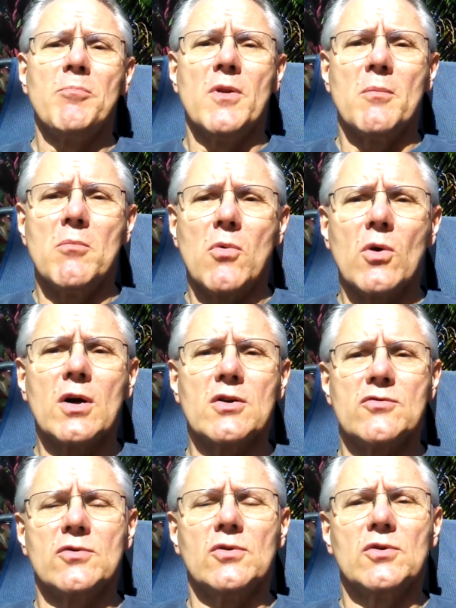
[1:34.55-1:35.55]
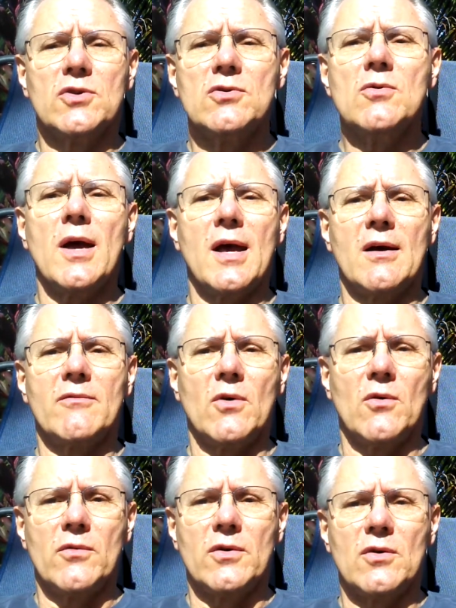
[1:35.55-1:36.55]
the more control you
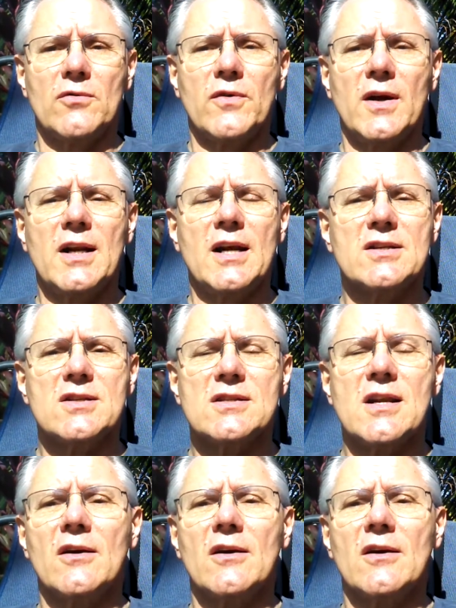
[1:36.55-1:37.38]
have over your finances.